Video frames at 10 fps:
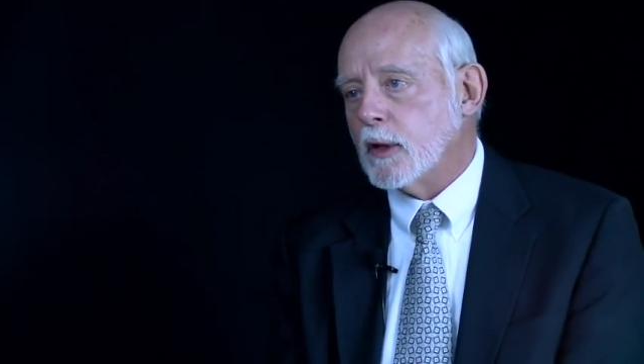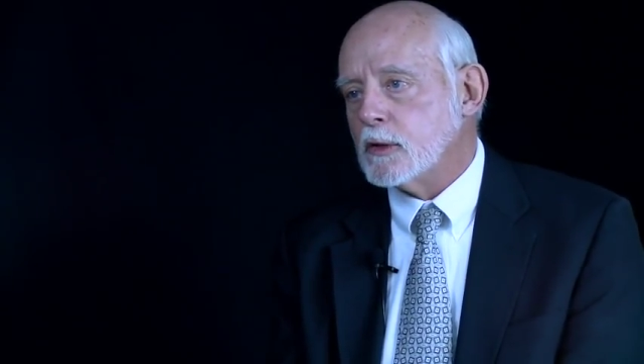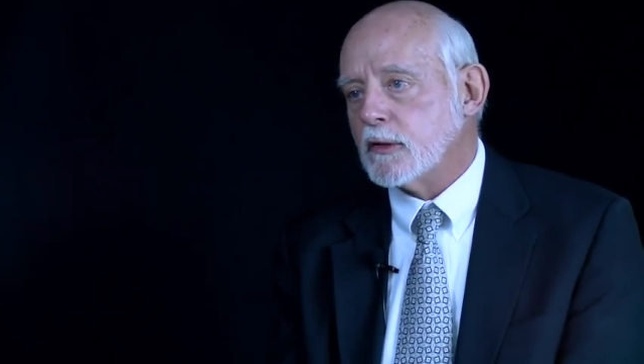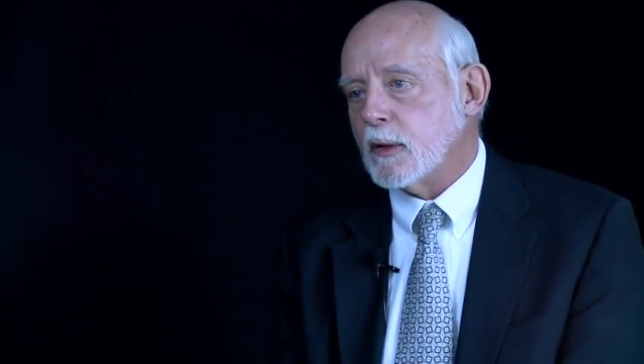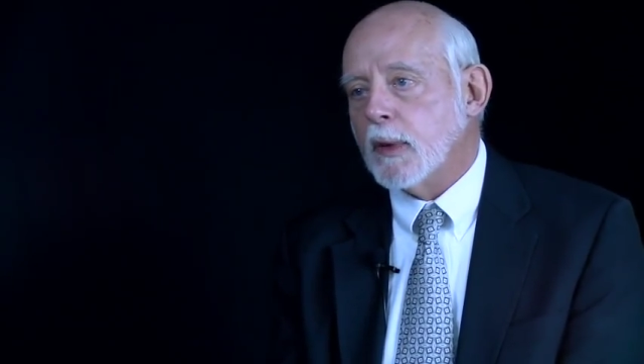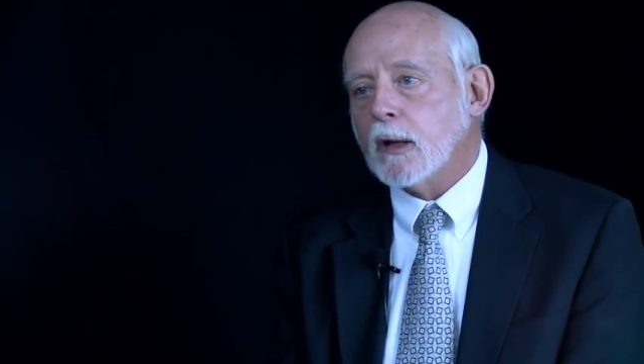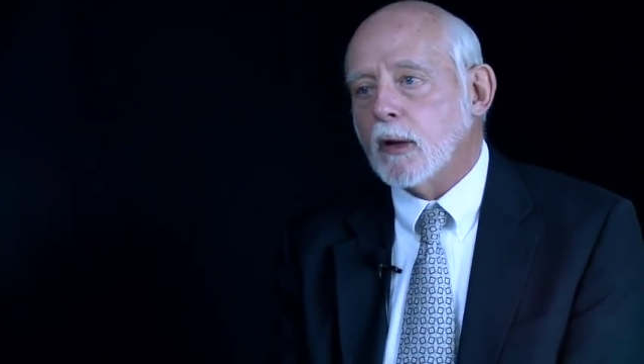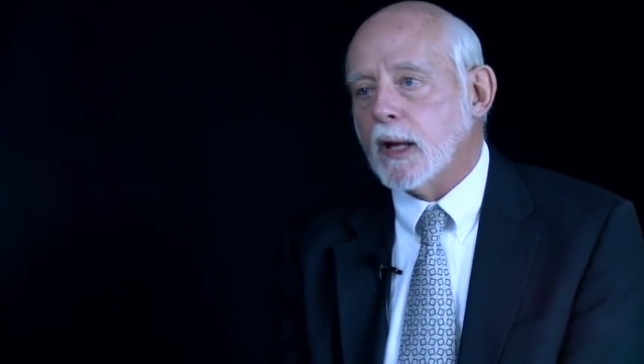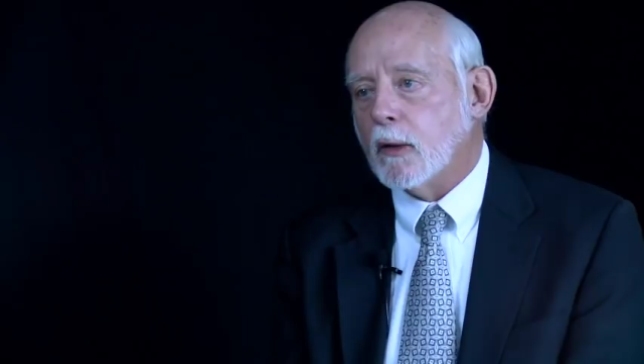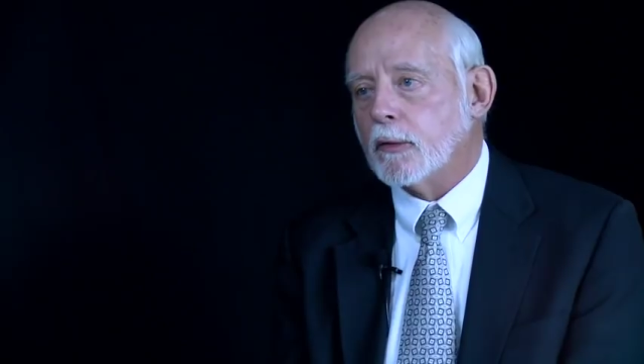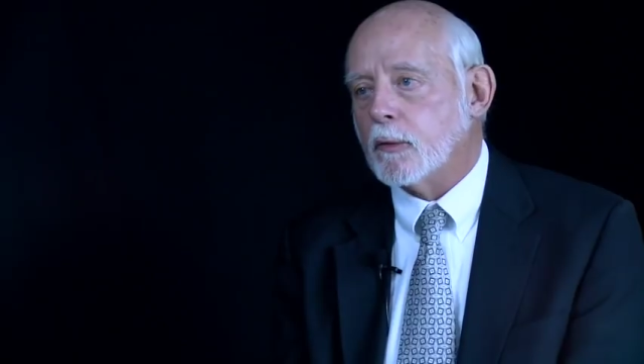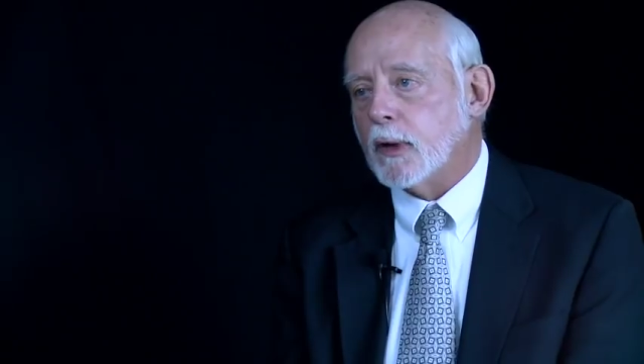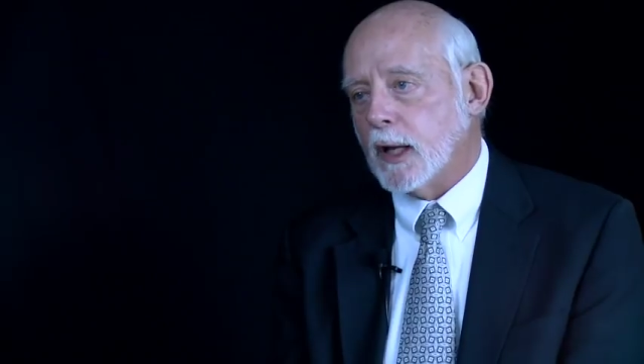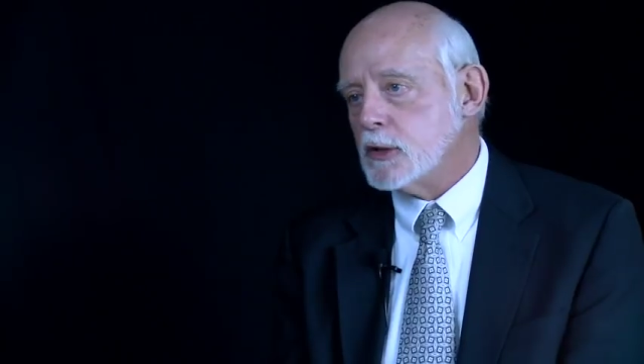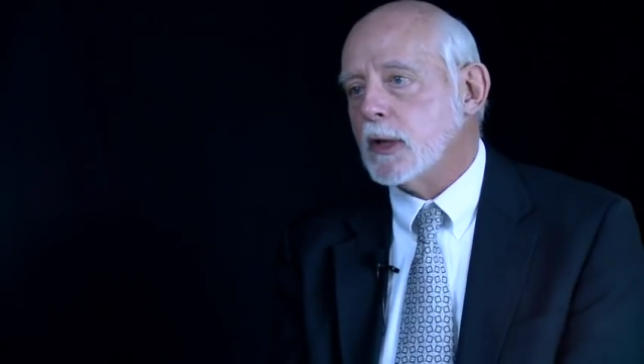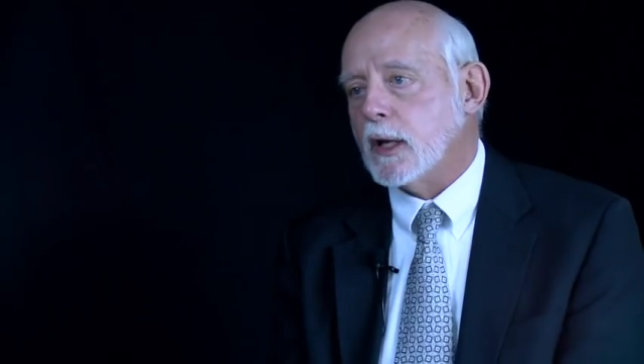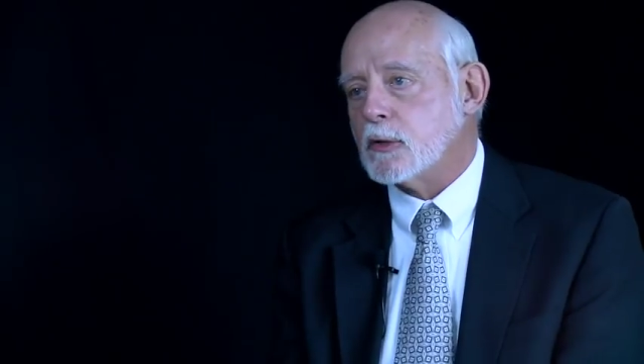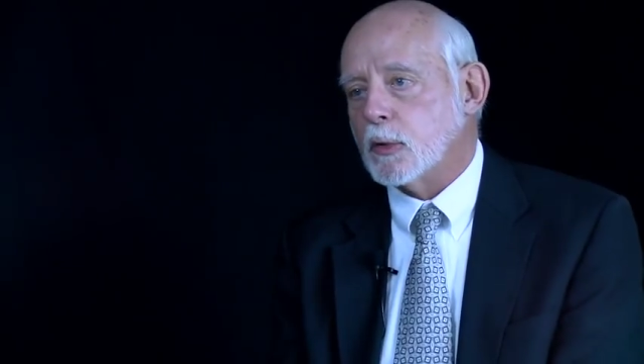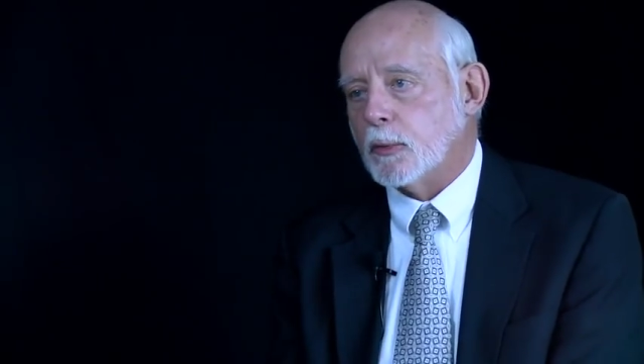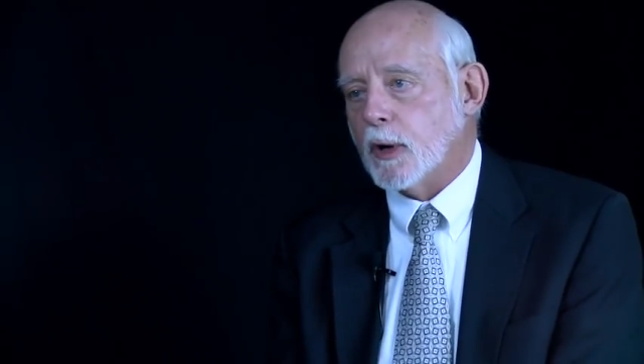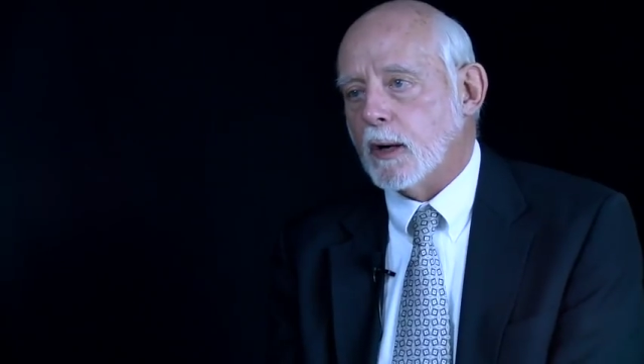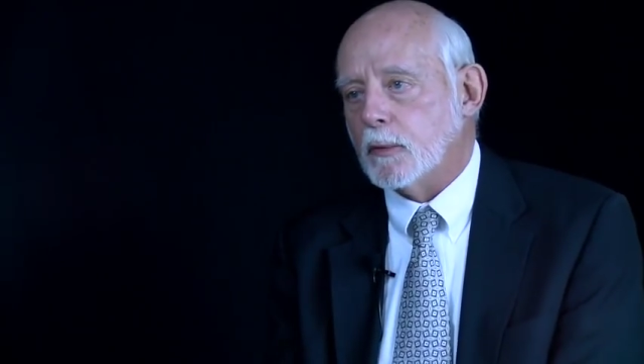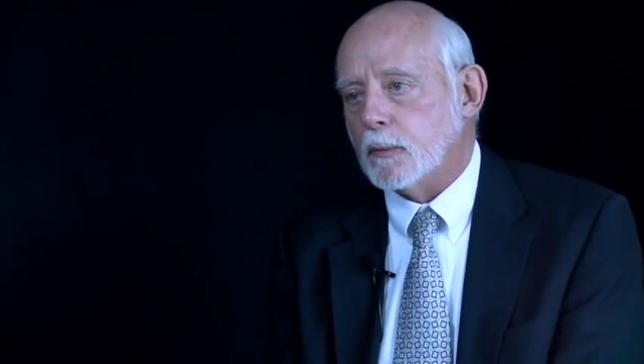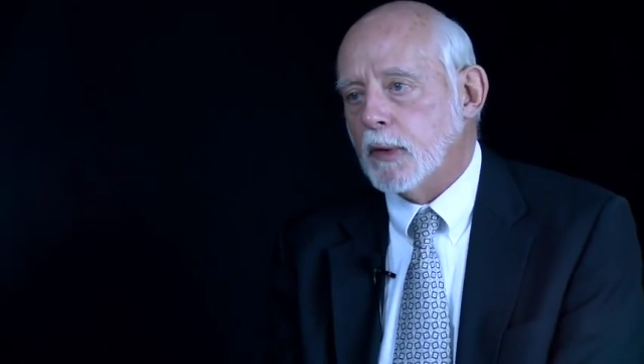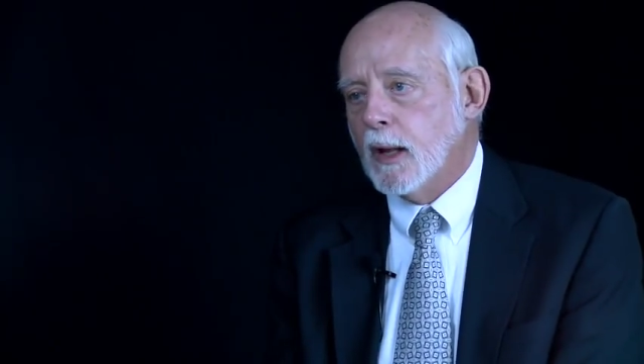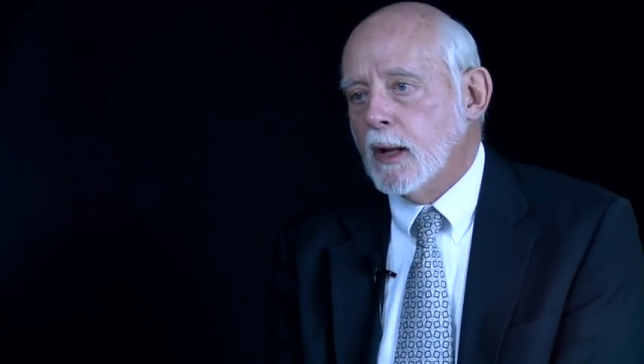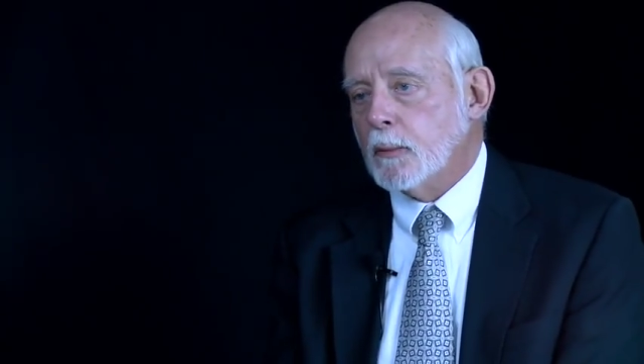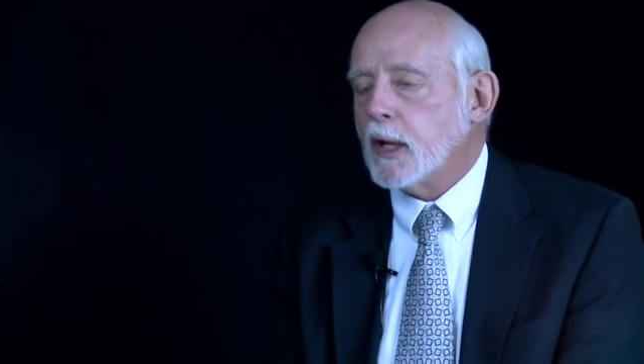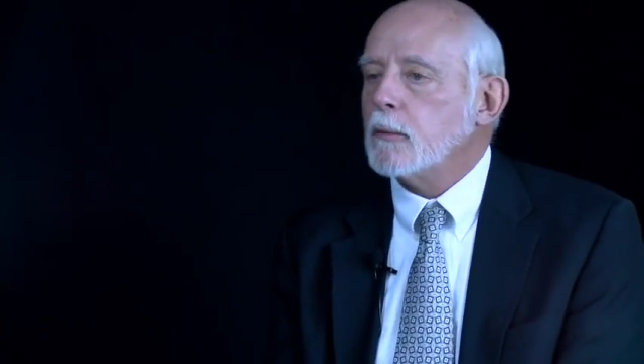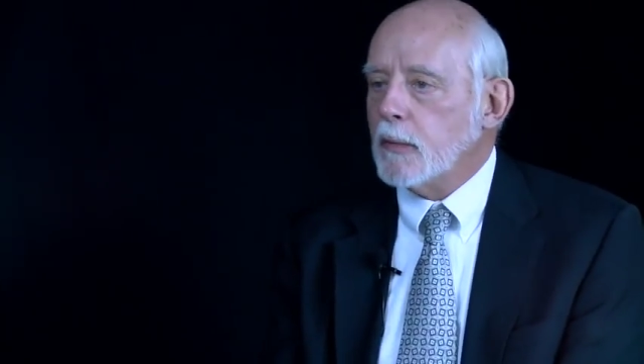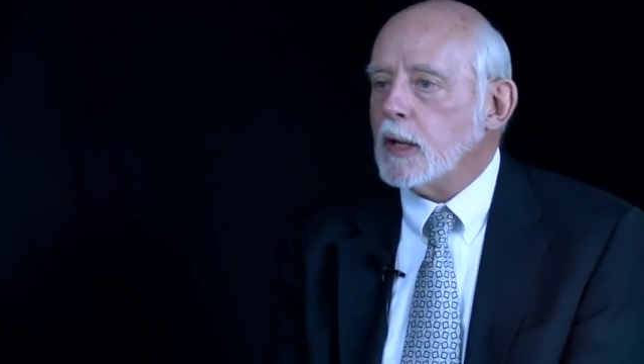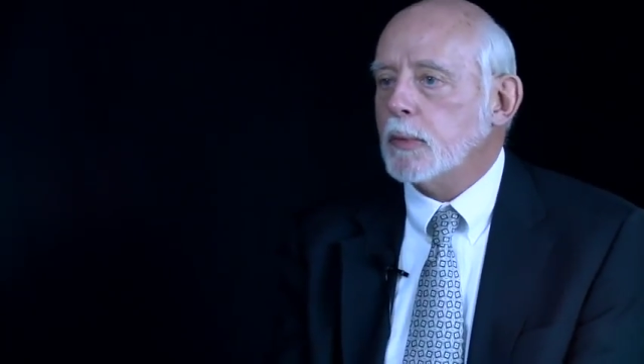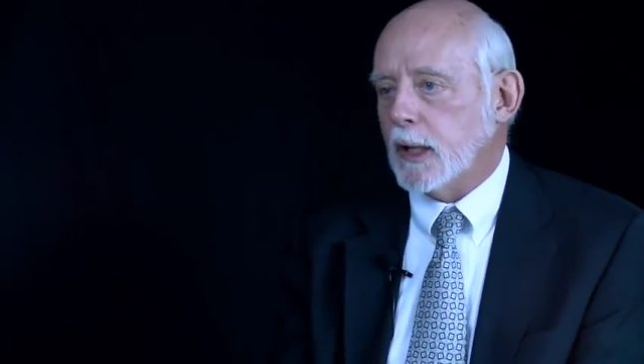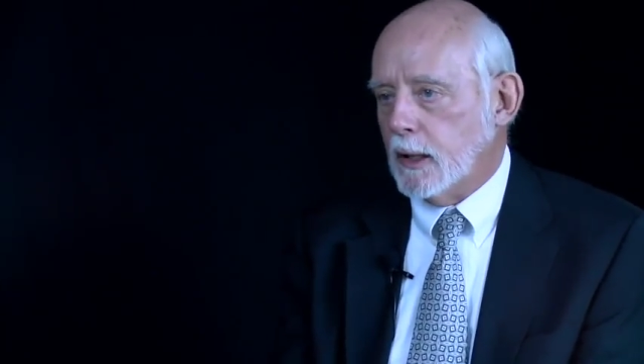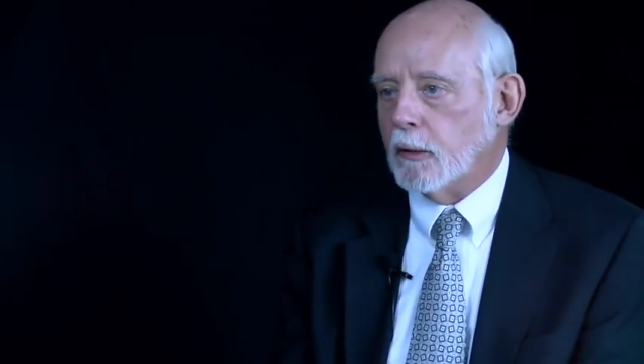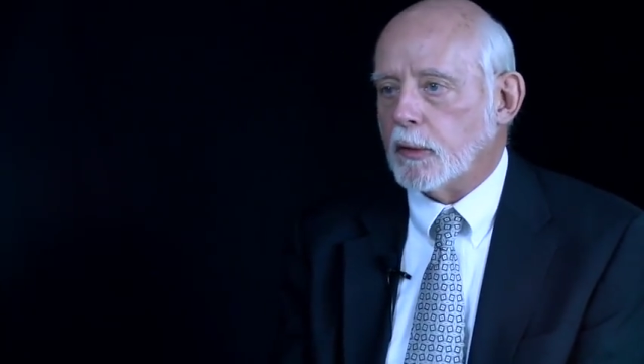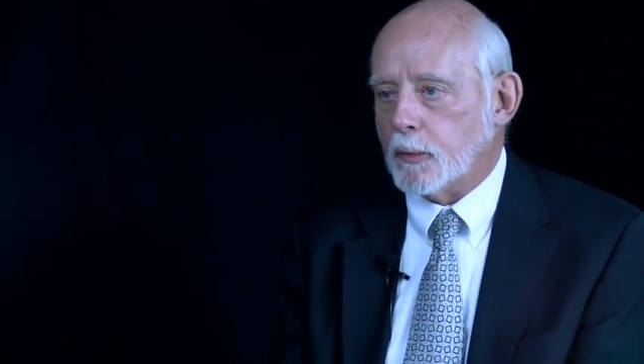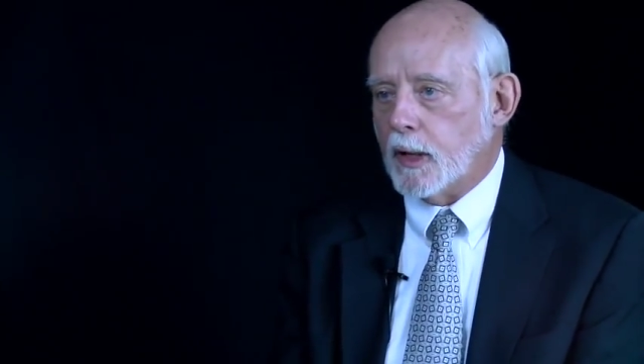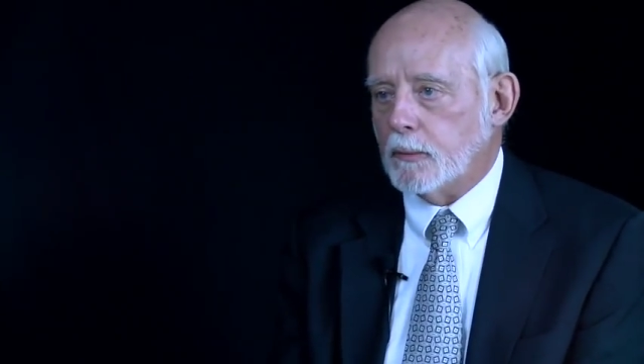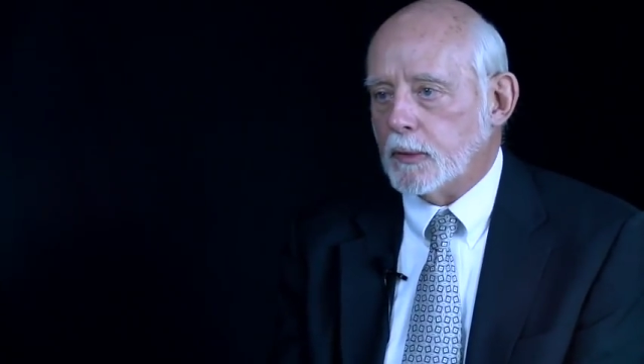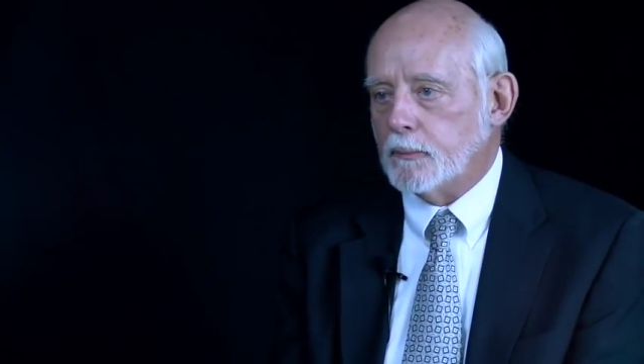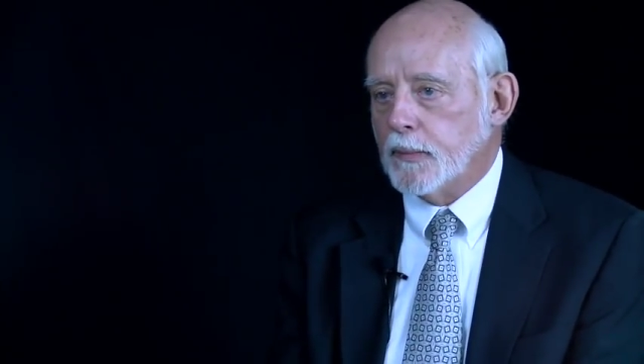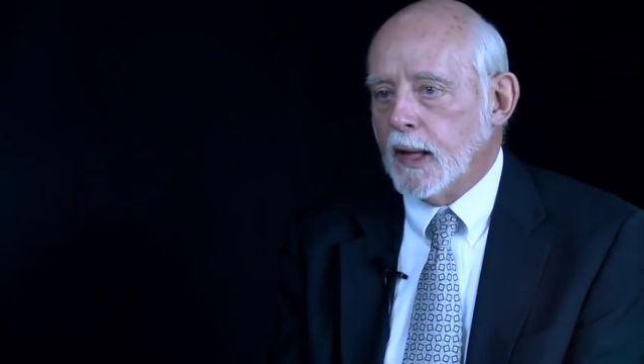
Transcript: than just a mental health or an educational problem, but it might be a health problem.